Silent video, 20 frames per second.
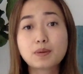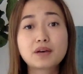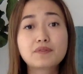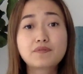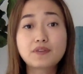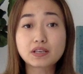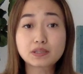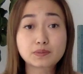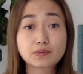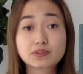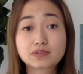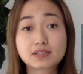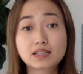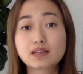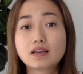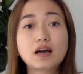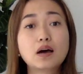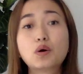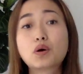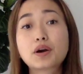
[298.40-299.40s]
Facebook
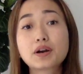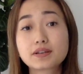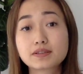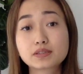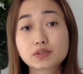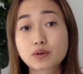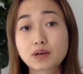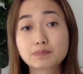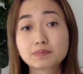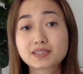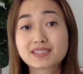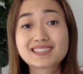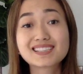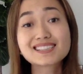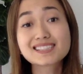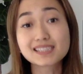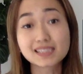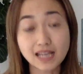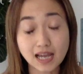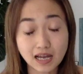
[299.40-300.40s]
or Instagram
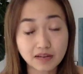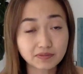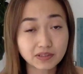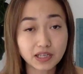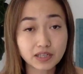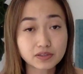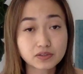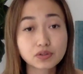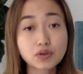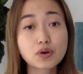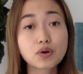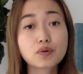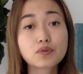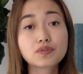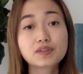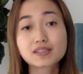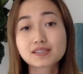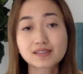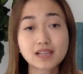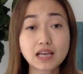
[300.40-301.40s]
doesn't have that. So
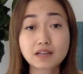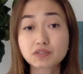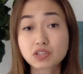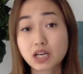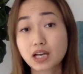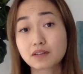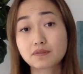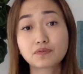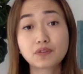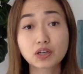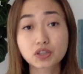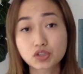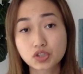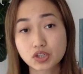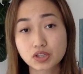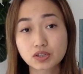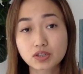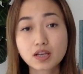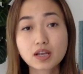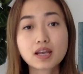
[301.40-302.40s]
this live chat
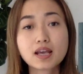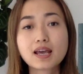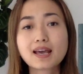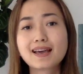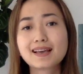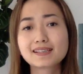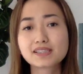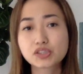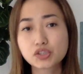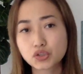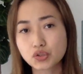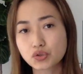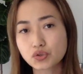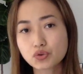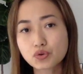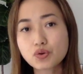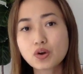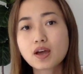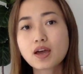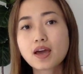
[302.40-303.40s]
function is new,